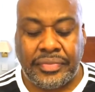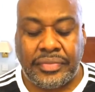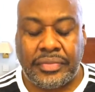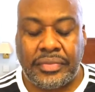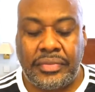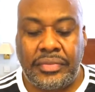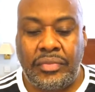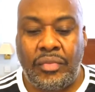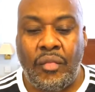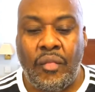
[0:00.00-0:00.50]

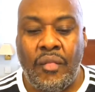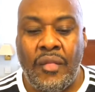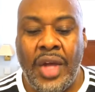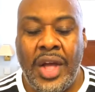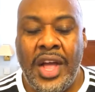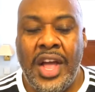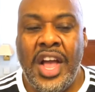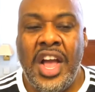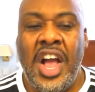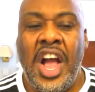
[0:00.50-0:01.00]

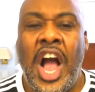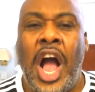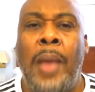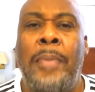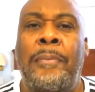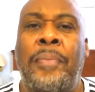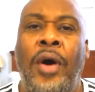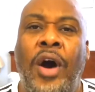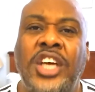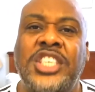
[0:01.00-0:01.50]
I
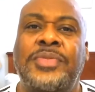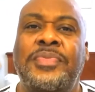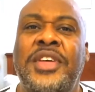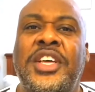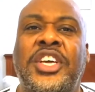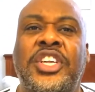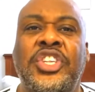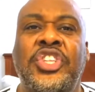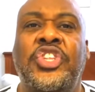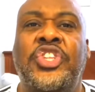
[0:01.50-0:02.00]
possibly
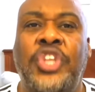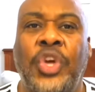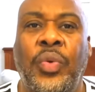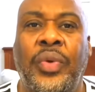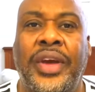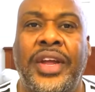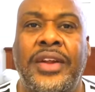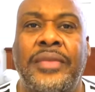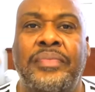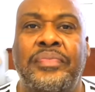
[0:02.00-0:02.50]
can do
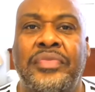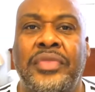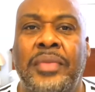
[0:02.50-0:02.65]
it